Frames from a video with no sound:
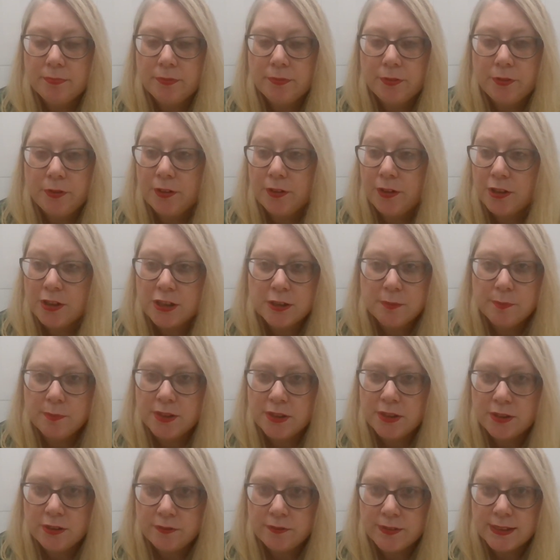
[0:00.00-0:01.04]
through the customer
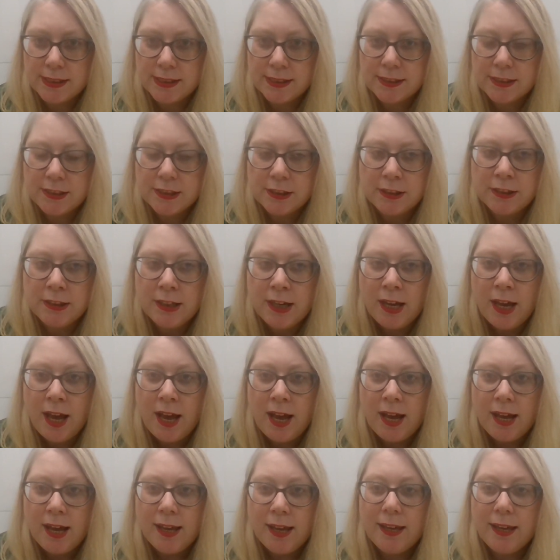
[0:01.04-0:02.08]
service center,
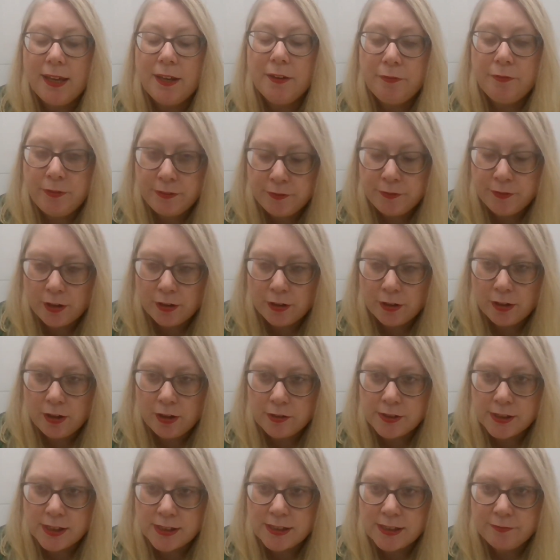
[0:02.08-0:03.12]
if we've got
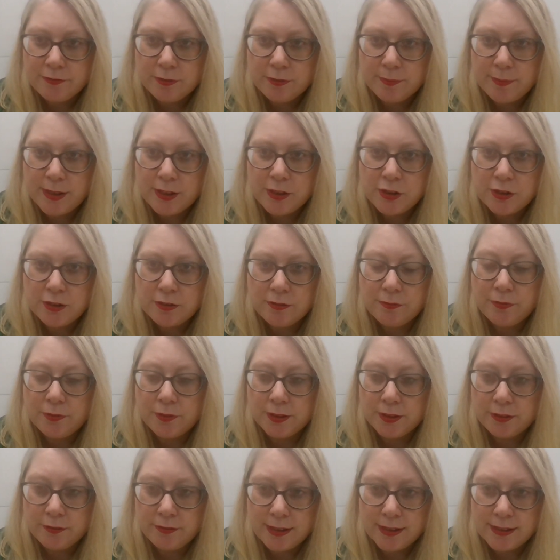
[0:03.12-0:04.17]
contact information
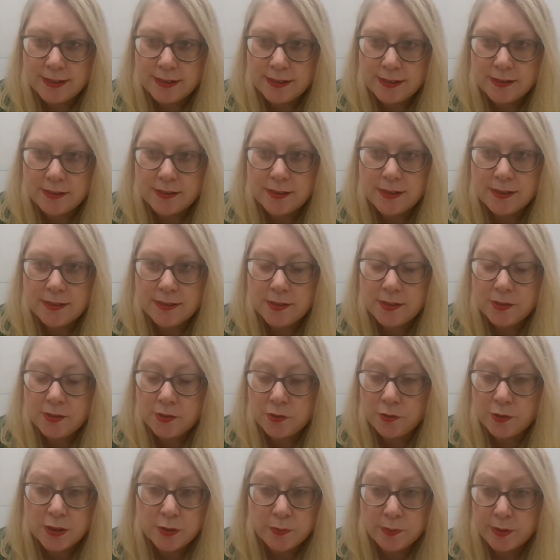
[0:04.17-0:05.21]
for the resident
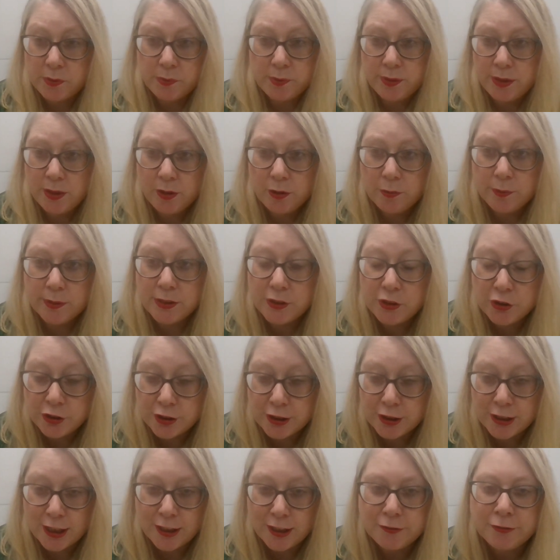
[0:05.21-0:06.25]
stored, which we always
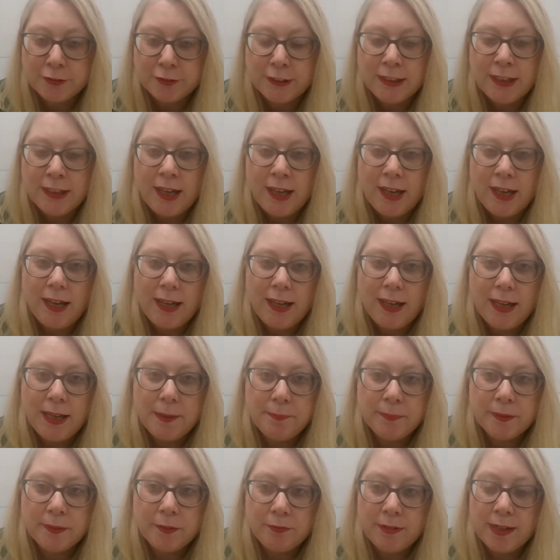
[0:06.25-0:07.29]
should have,
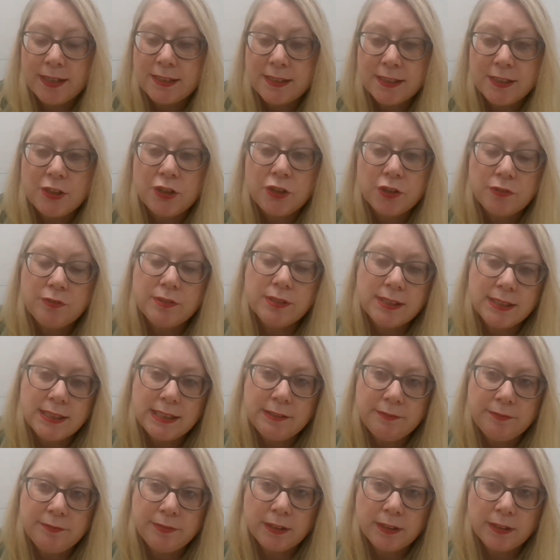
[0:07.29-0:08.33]
the resident should
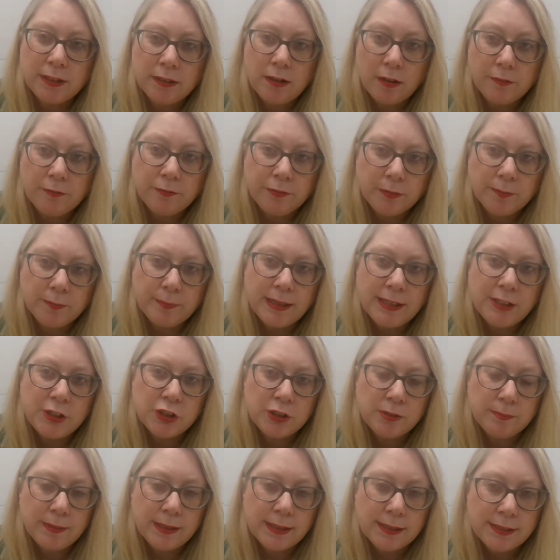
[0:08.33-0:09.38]
receive a
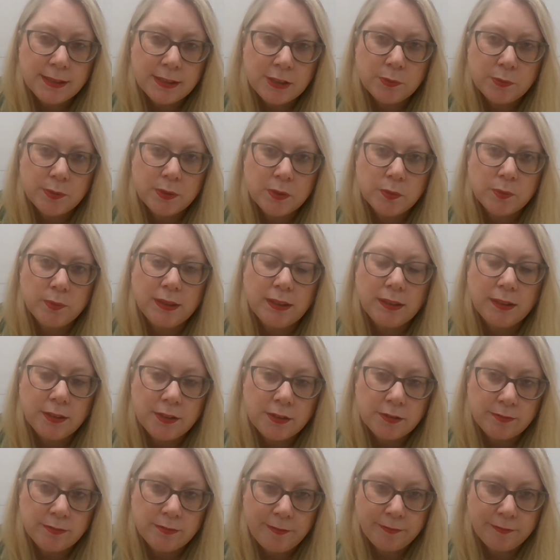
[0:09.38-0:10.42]
confirmation message, which will
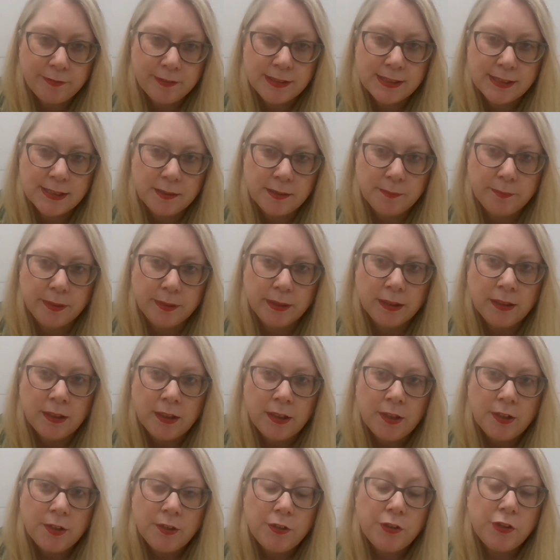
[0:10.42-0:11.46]
include a reference number.
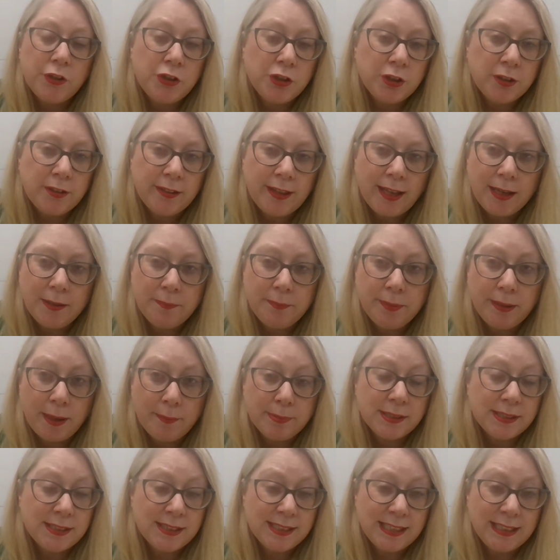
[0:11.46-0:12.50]
You should then be
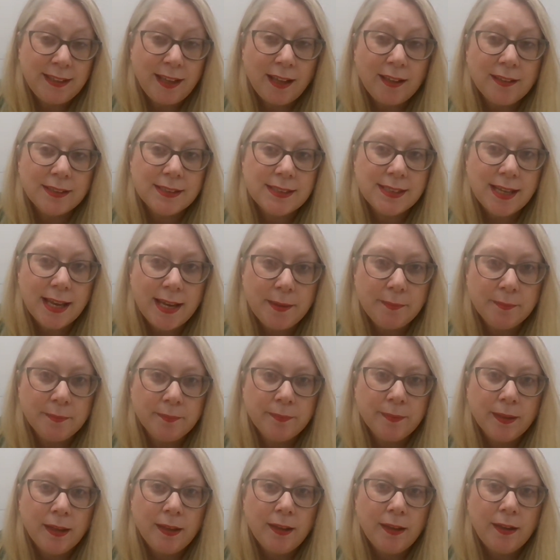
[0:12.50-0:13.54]
able to see that
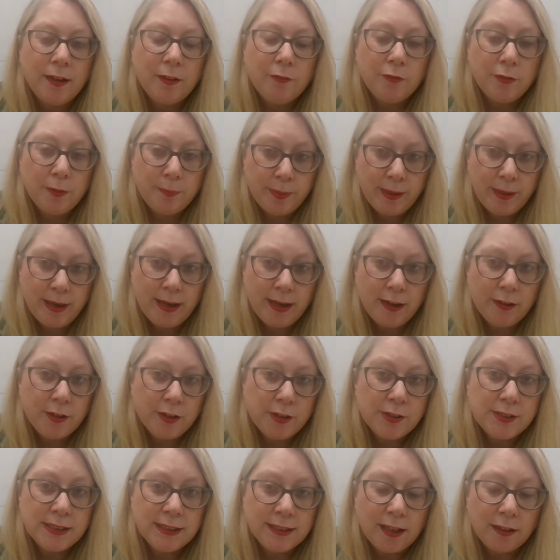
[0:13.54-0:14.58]
same repair
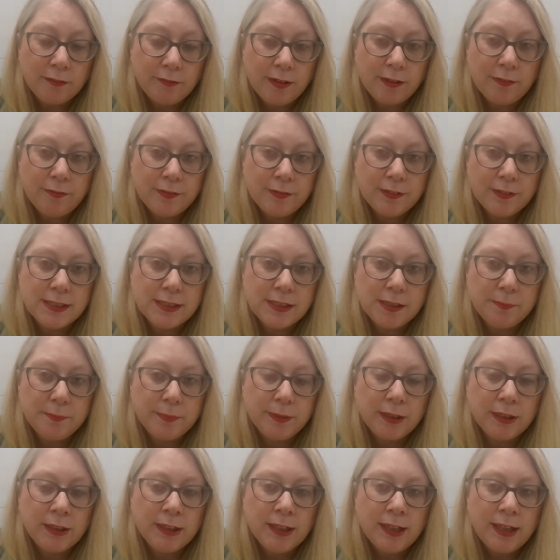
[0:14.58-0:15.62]
using that reference
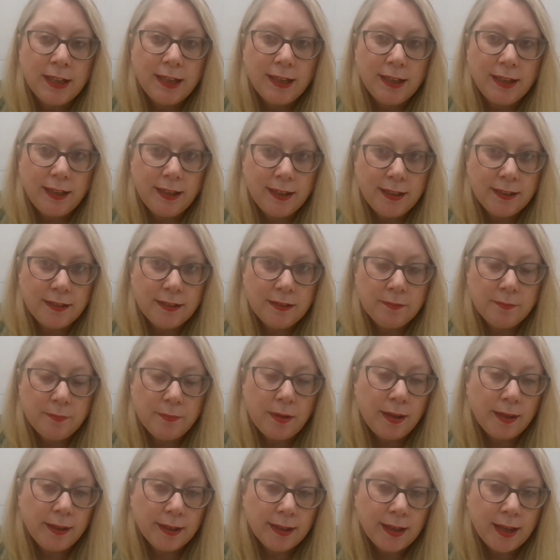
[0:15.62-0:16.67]
number in
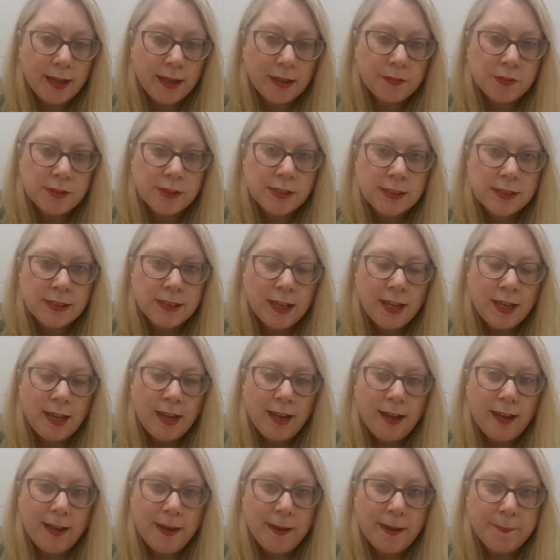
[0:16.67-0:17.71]
My Account.
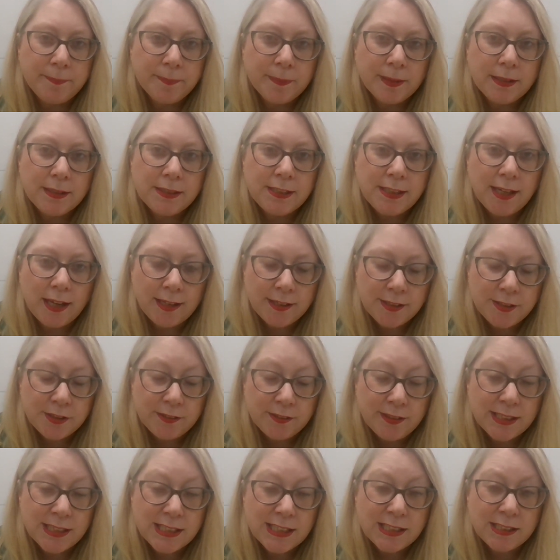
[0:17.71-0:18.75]
To
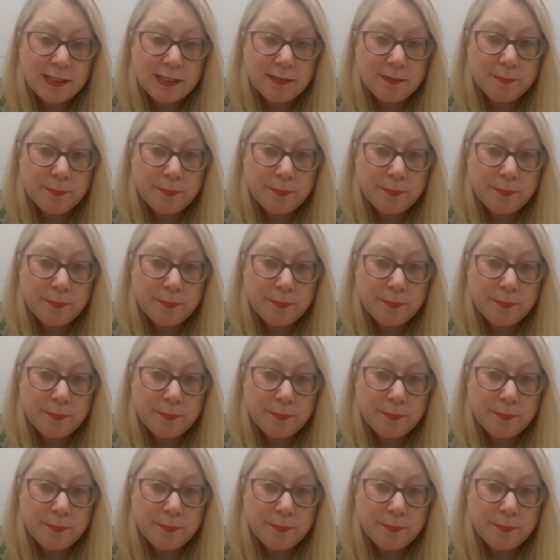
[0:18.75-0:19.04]
answer this